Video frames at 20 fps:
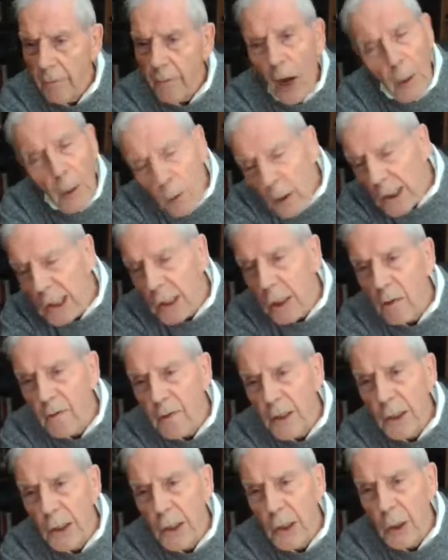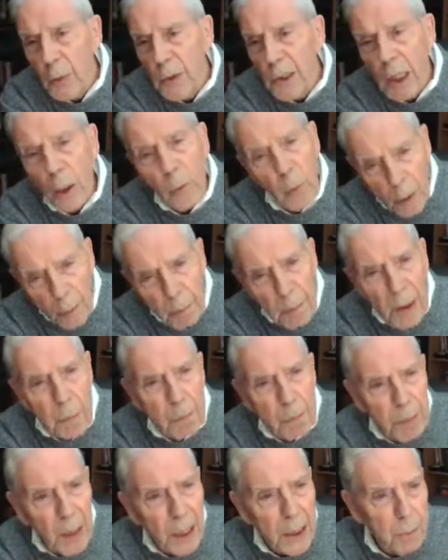If I were serving Jews, they wouldn't
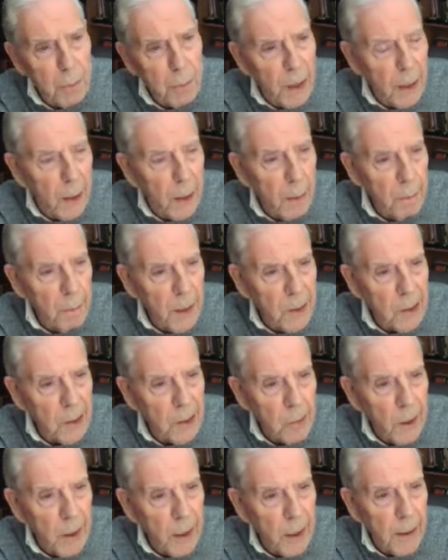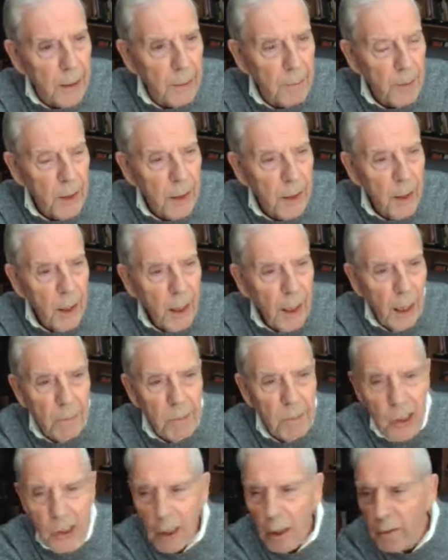be beating me up this way.
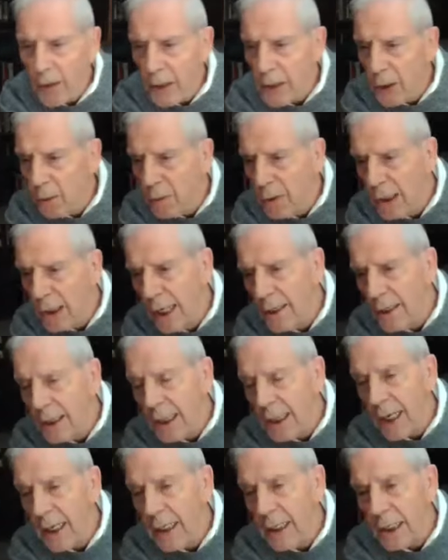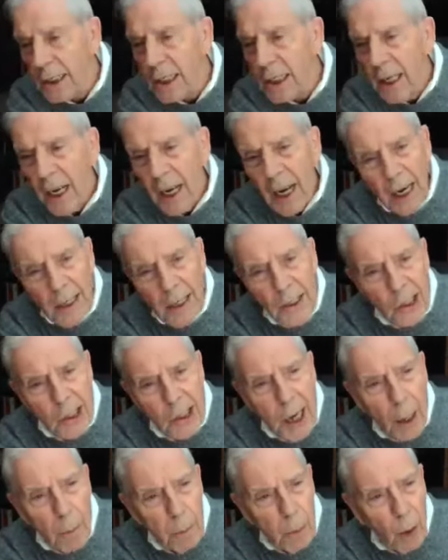I'm serving you Gentiles. And
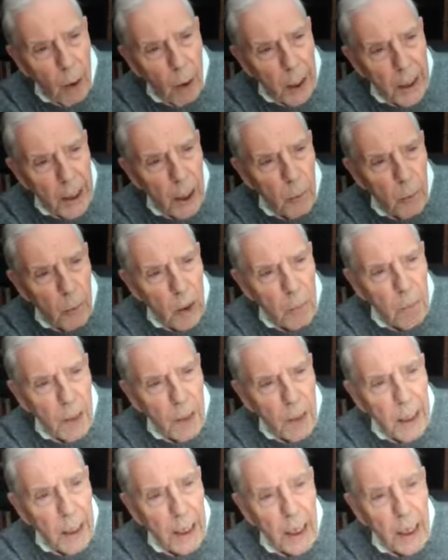stop arguing with me.